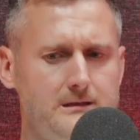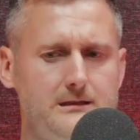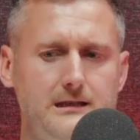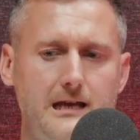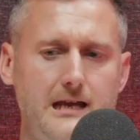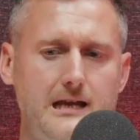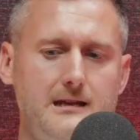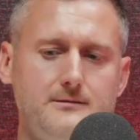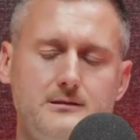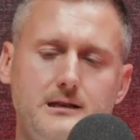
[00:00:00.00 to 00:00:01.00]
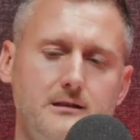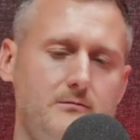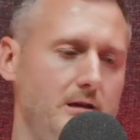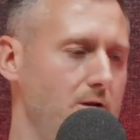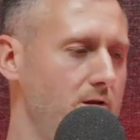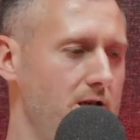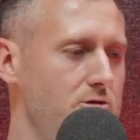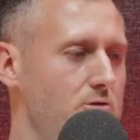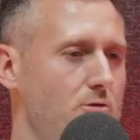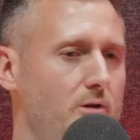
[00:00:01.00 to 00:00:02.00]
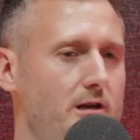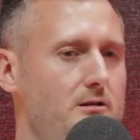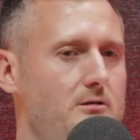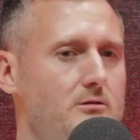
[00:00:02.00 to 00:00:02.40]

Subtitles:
And then I was like, right, okay, do you know what?